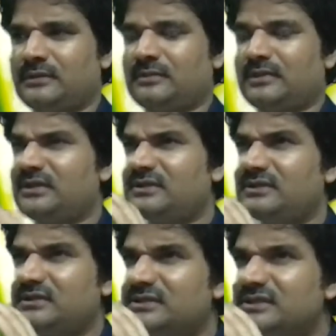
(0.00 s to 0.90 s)
But
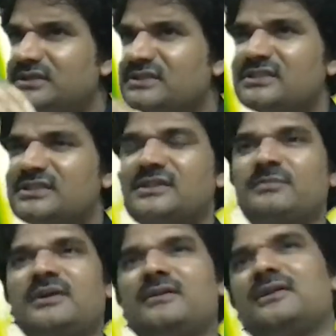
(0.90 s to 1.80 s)
it doesn't just
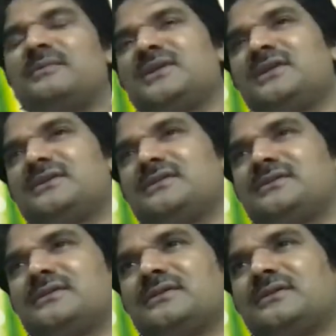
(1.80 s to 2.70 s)
depend on the mother.
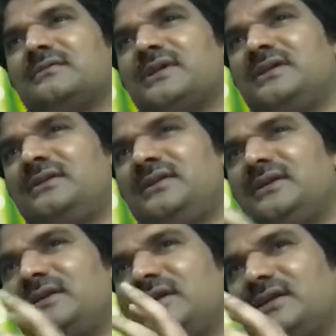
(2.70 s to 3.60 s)
When
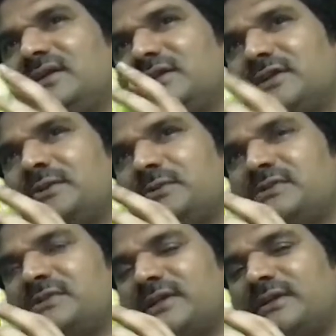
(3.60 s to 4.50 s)
it gets
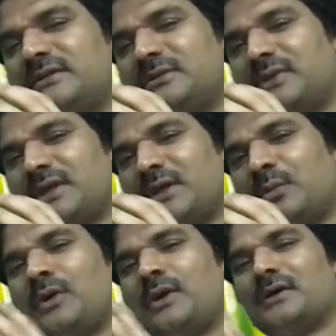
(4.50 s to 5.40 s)
introduced that we can
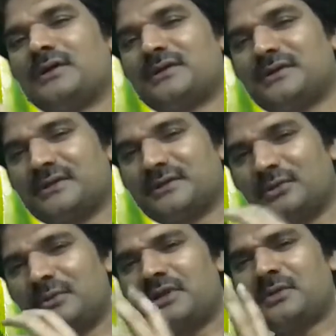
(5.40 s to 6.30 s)
walk,
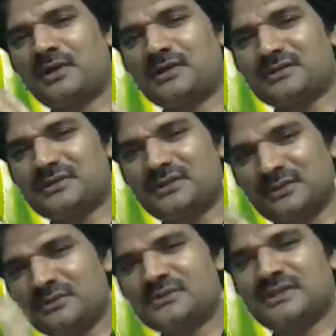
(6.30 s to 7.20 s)
no matter what, it
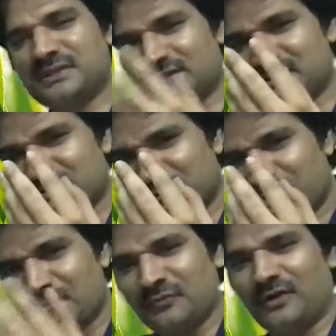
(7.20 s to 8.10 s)
knows that it is
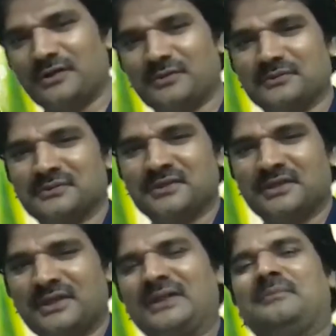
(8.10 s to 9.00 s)
going to fall down.
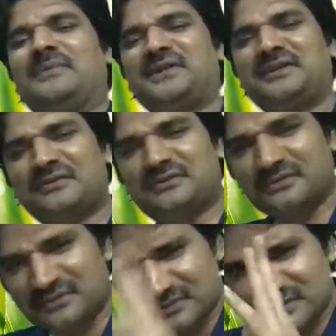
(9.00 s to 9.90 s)
But
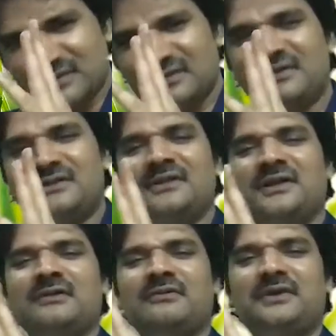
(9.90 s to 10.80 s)
it
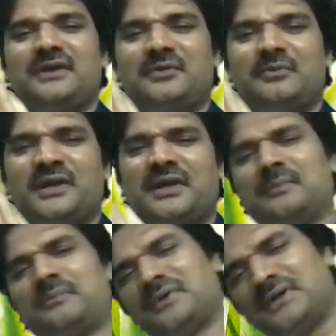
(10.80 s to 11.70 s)
wake
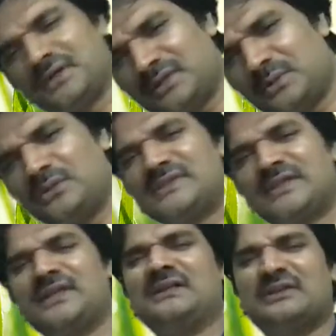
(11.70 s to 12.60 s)
up, it goes
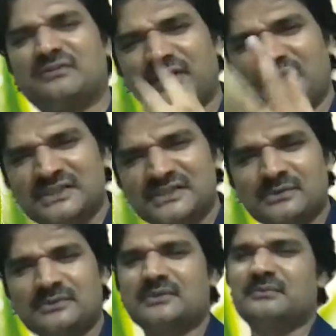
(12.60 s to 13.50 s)
again, it falls
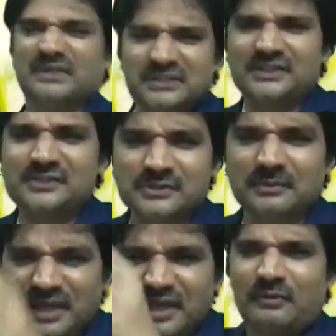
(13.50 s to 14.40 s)
down. Mother has to
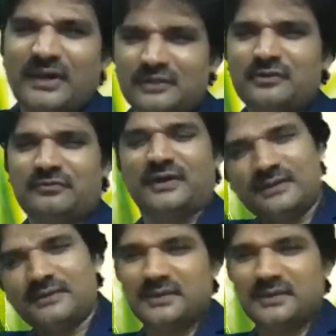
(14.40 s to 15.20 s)
come, hey, why did you fall?